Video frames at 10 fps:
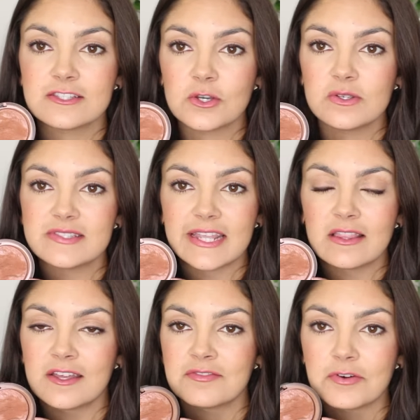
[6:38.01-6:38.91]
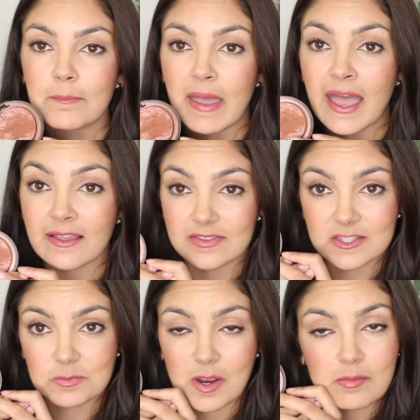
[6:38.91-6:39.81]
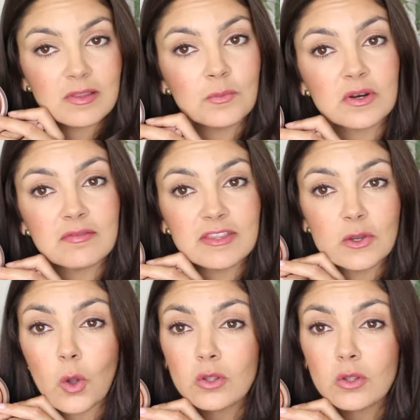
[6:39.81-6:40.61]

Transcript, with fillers: So Ceylon from MAC. This is probably one of the